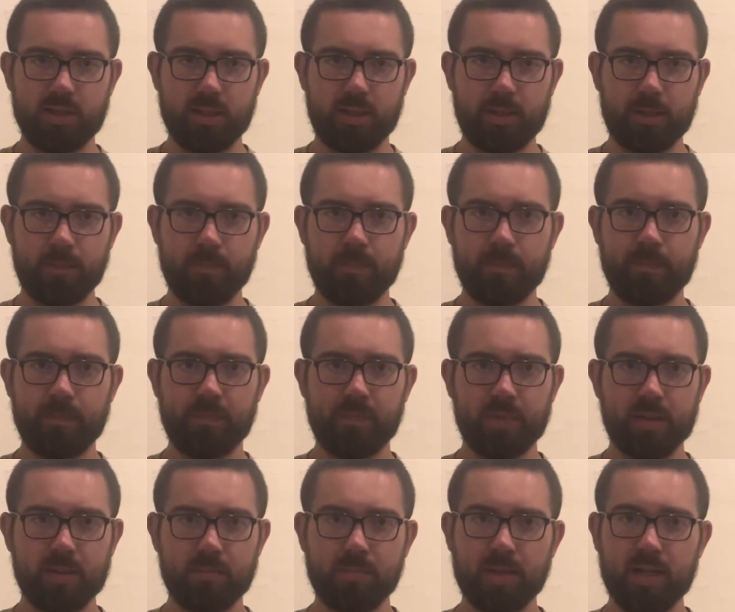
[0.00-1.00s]
And
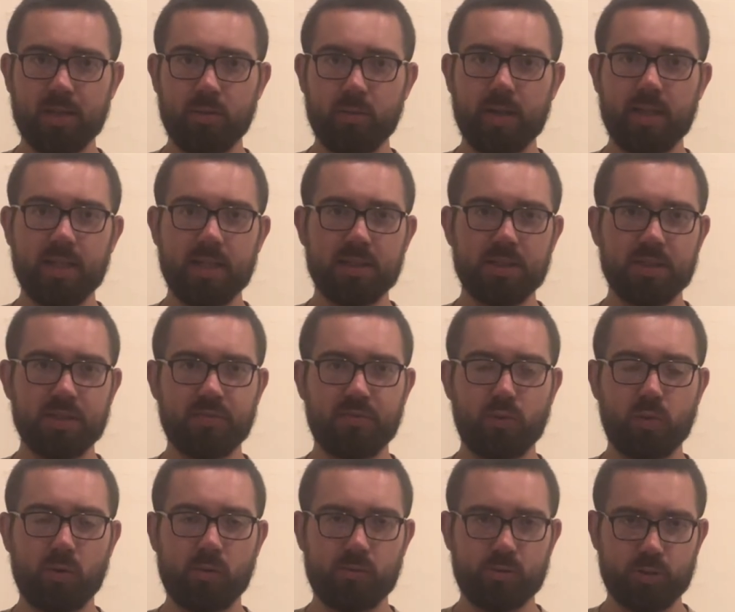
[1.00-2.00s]
by the way, that's his
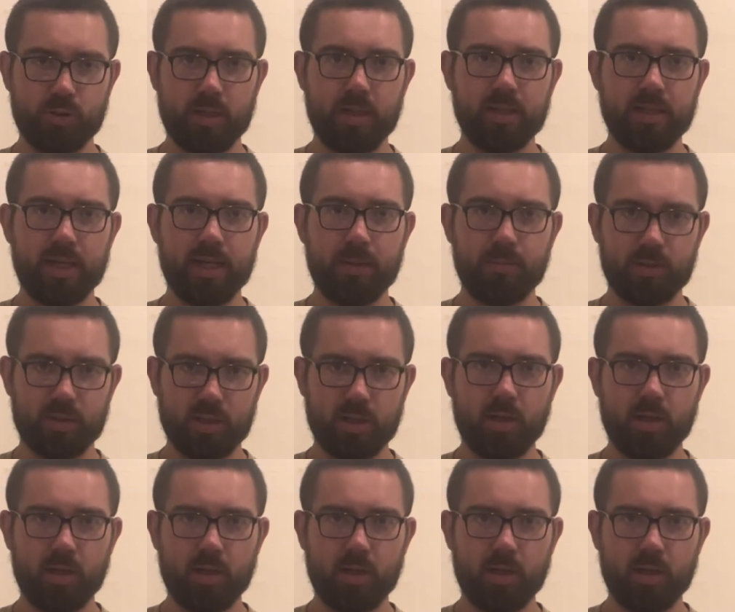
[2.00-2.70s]
fourth straight game with